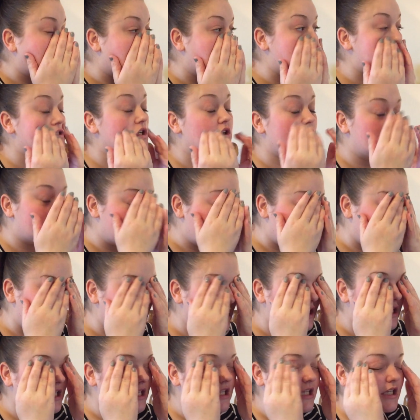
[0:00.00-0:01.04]
It's
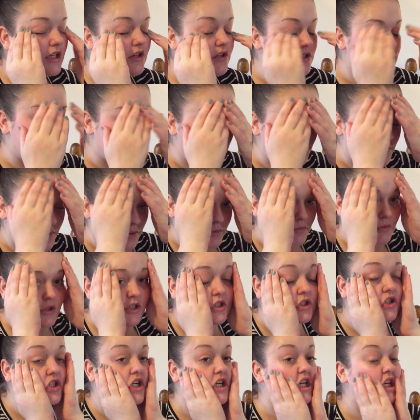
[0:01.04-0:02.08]
really good to put
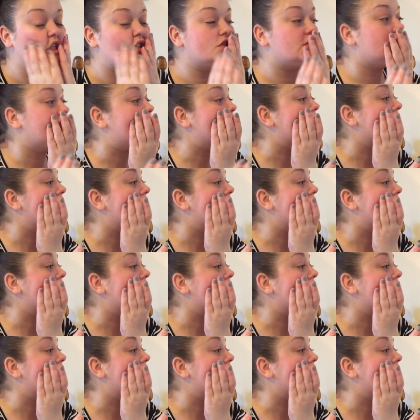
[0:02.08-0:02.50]
moisturiser